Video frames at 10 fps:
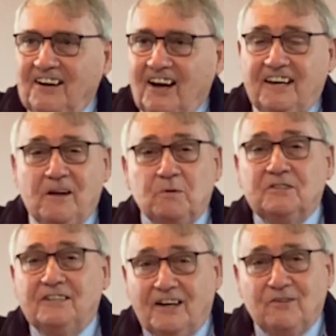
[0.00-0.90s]
And he was
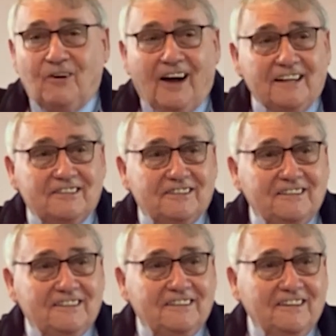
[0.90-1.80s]
dead right.
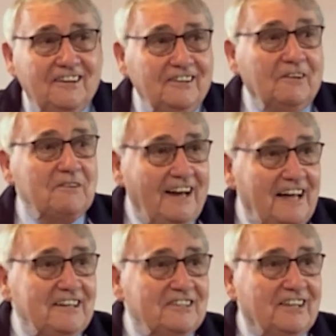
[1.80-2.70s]
And I'm glad
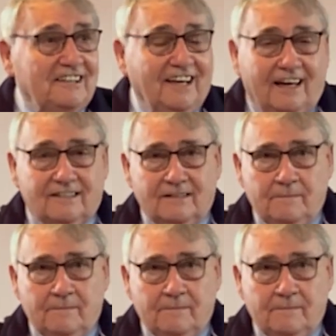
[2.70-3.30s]
he said that.